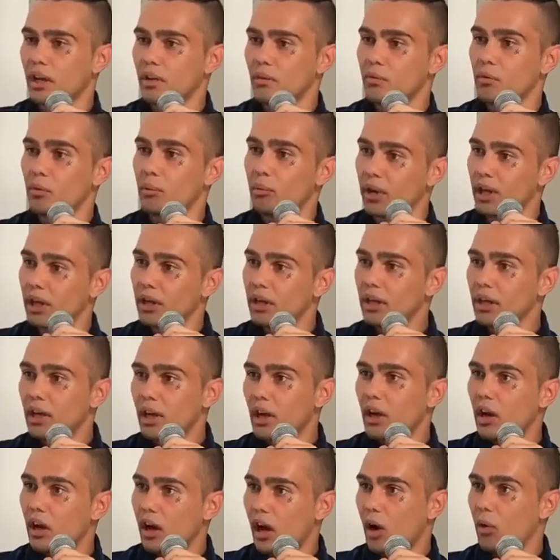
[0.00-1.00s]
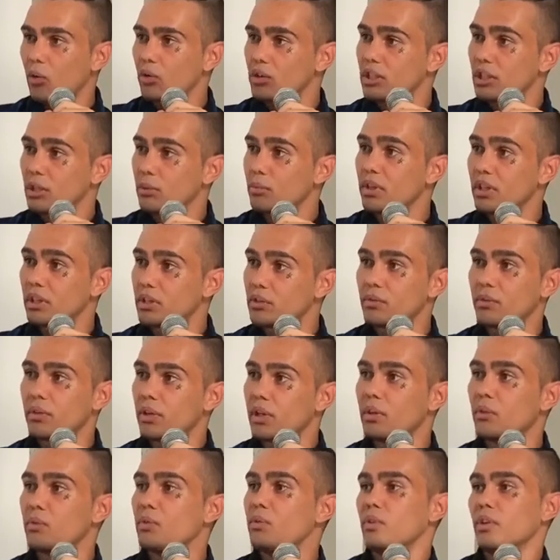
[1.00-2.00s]
And for me, I wasn't the biggest
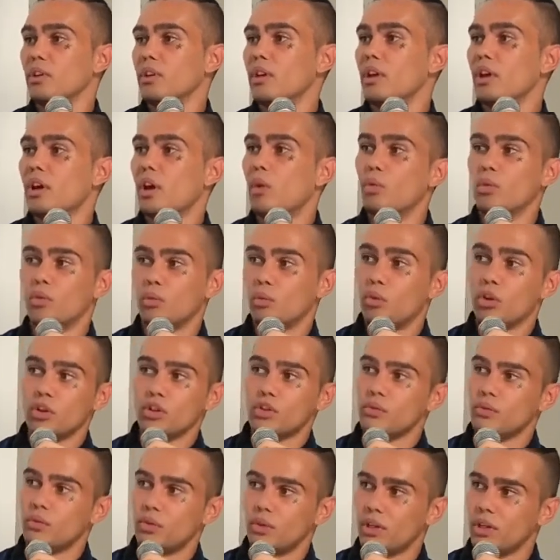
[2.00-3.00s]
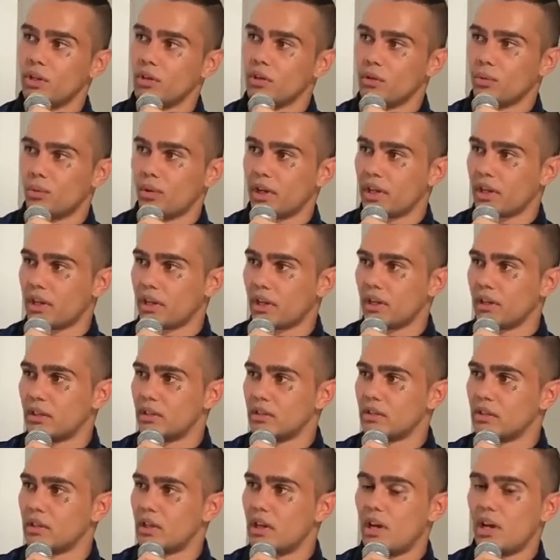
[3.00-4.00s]
fan of footy. Like, I wouldn't watch footy on the
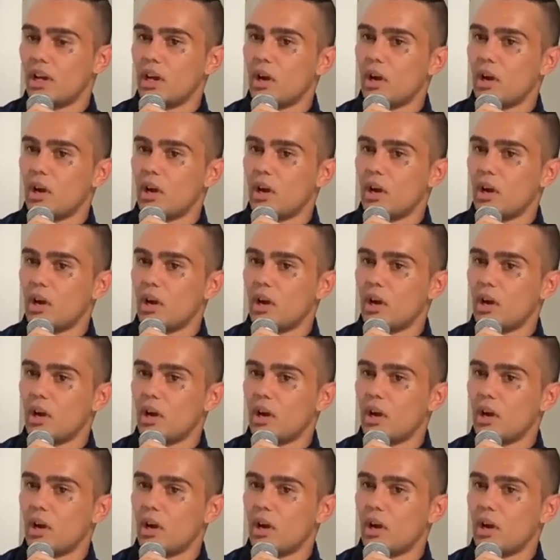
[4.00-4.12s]
weekends.